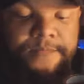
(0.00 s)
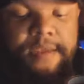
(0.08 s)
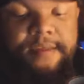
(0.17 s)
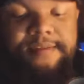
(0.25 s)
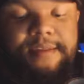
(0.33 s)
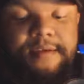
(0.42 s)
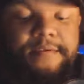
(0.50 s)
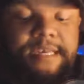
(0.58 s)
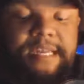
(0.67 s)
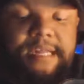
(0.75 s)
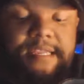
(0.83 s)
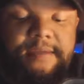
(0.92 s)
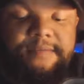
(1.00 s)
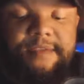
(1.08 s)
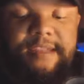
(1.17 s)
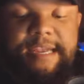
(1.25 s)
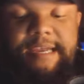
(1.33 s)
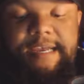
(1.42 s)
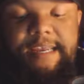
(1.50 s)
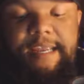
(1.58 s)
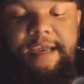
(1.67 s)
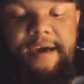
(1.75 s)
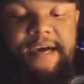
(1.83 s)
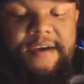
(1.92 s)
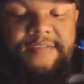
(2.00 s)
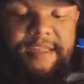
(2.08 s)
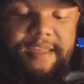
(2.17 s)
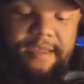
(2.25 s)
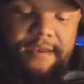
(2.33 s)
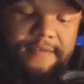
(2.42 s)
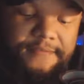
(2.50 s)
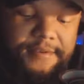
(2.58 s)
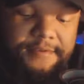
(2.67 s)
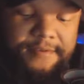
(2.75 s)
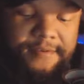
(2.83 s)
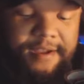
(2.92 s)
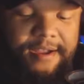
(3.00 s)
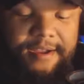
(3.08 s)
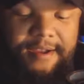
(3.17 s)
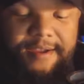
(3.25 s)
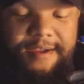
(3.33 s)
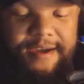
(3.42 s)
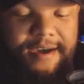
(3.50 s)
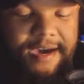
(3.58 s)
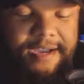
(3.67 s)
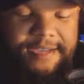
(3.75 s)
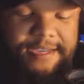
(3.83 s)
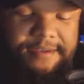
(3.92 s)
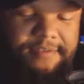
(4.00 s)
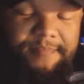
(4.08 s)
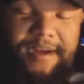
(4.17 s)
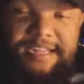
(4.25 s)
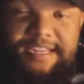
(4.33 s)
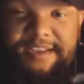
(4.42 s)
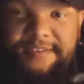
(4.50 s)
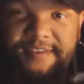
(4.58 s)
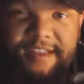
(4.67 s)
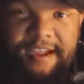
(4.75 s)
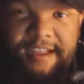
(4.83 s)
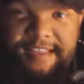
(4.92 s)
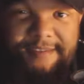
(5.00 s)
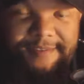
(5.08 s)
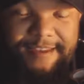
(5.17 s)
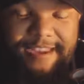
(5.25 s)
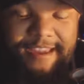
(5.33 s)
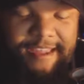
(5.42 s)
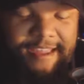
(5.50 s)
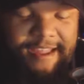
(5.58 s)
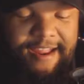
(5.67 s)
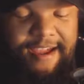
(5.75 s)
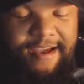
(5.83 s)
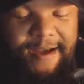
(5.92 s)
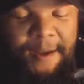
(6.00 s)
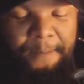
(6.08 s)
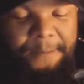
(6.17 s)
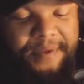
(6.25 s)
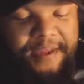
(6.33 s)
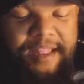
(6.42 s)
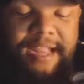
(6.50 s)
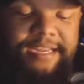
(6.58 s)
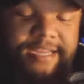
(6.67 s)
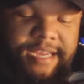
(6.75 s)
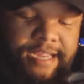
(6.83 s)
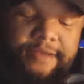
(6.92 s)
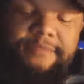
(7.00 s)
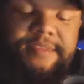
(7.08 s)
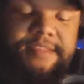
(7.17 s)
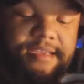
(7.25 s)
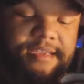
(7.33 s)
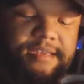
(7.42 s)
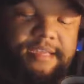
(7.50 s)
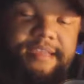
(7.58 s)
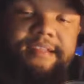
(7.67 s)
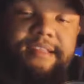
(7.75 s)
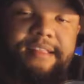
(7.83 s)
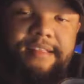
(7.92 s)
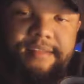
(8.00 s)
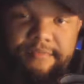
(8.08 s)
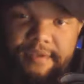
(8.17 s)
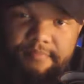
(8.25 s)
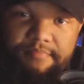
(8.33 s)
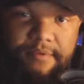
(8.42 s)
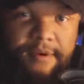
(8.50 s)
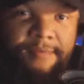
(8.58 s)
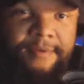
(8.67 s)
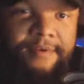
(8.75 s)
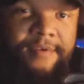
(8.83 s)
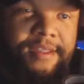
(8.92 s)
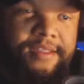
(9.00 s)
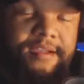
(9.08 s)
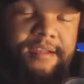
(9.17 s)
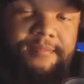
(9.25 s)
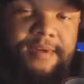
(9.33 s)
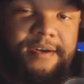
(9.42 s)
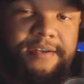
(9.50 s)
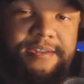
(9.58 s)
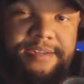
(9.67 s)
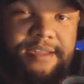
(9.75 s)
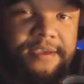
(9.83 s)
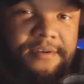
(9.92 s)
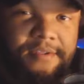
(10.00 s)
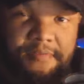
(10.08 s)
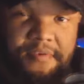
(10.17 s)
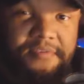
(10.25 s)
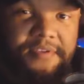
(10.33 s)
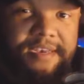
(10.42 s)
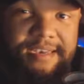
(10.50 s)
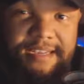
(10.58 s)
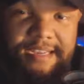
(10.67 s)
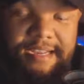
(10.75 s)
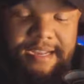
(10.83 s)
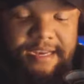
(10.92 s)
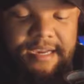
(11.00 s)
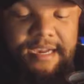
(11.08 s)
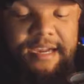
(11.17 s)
So next up we had the interviewer. She was botching her lines at the beginning, but AJ comes in, he delivers a promo, he talks about Ellsworth and Dean.